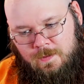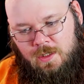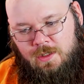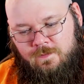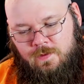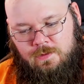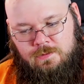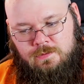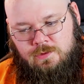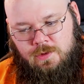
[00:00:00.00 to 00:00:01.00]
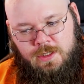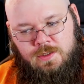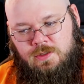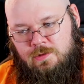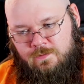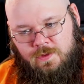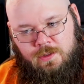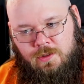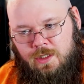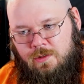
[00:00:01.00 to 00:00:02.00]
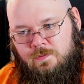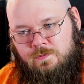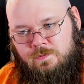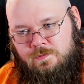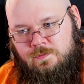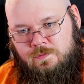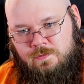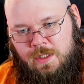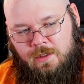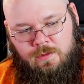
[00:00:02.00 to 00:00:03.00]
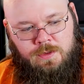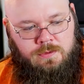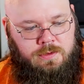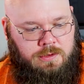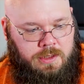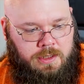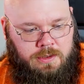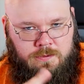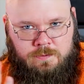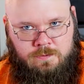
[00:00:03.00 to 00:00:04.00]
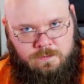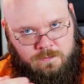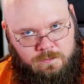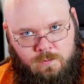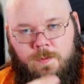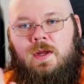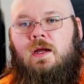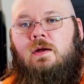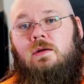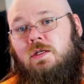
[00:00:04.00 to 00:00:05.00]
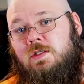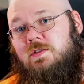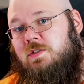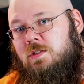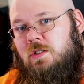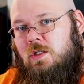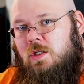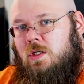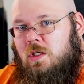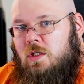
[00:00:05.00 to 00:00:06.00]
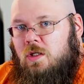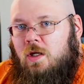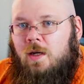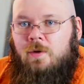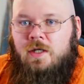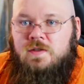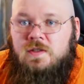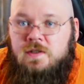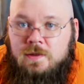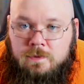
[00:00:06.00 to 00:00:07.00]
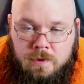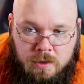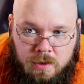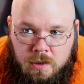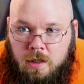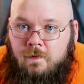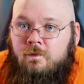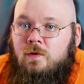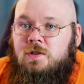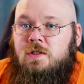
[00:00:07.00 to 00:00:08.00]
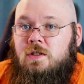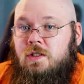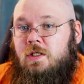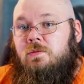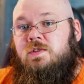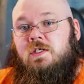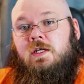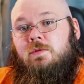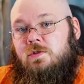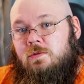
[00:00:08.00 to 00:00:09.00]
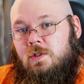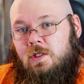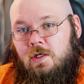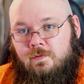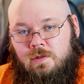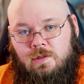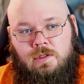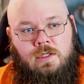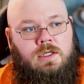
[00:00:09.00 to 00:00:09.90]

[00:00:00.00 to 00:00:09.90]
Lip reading: on the phone trying to figure out how to build or how to repair his operating system. Unfortunately, he was unable to recover.